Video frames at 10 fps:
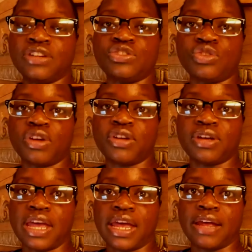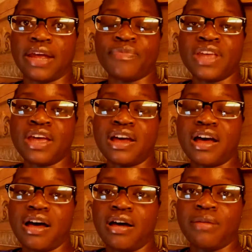straight or gay.
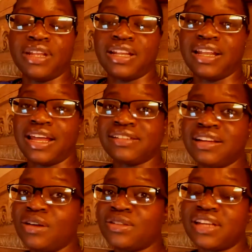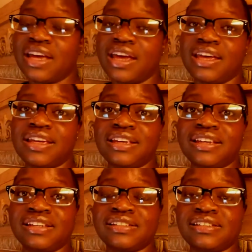And the last thing I'll say
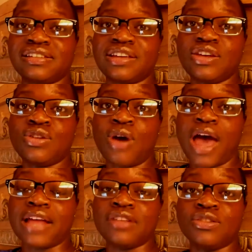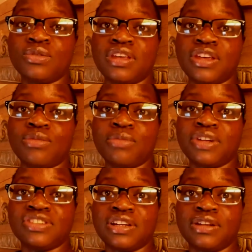is, I do think you
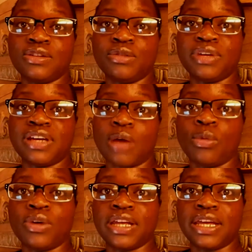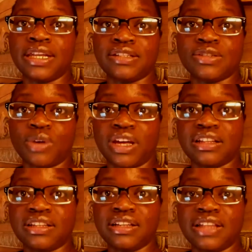mentioned it a little bit. I want to hit it
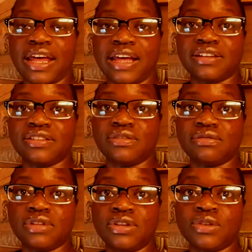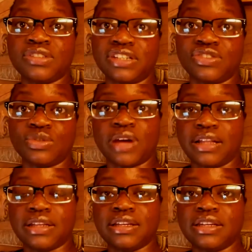directly that,
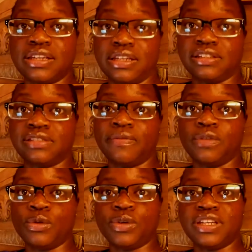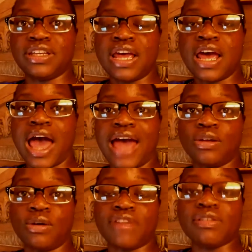sexuality is fluid. I
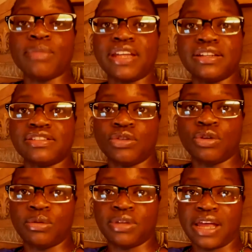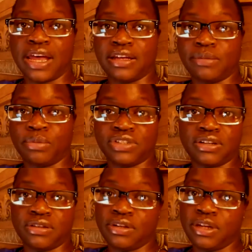know everybody doesn't agree with that,
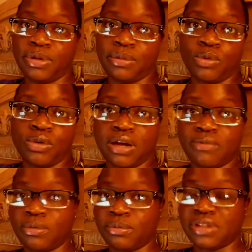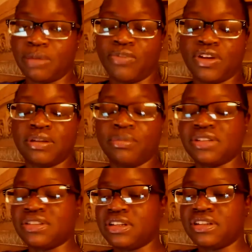particularly people who come from some
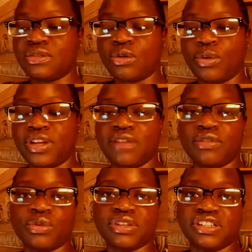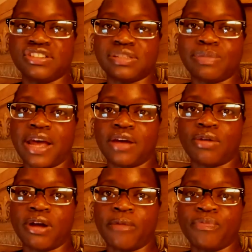fundamentalist or whatever religious
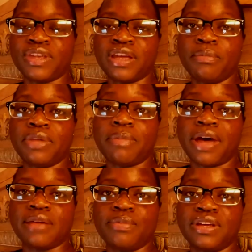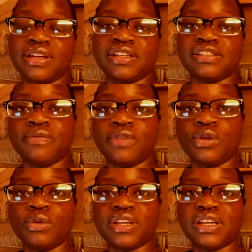background. But in my opinion, it's
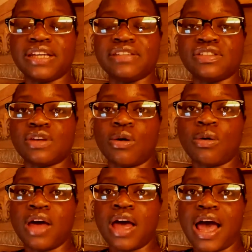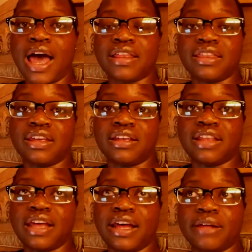fluid. And so I think
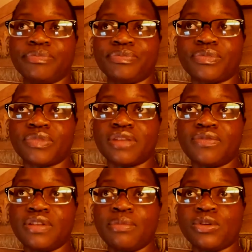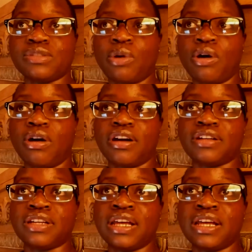that for the most part,